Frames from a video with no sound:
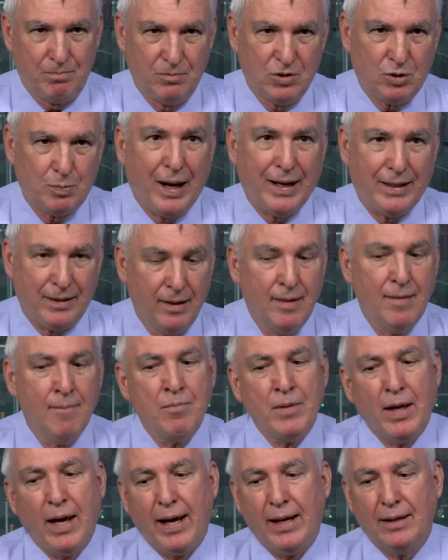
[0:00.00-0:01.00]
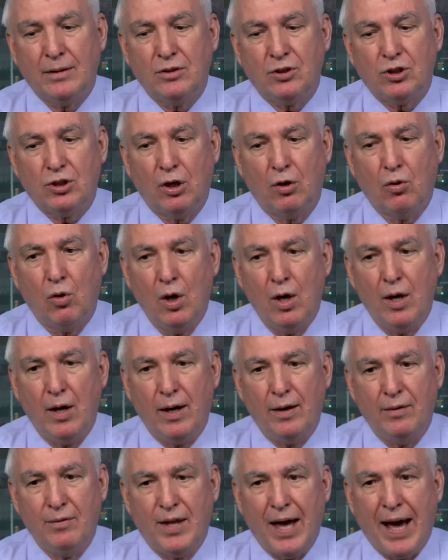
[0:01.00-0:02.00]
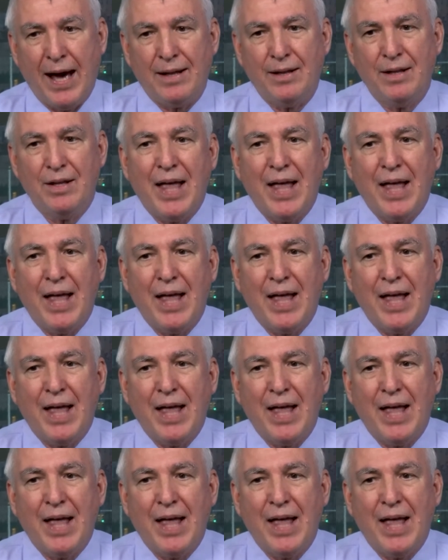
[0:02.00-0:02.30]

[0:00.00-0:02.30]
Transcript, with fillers: spike. And so that,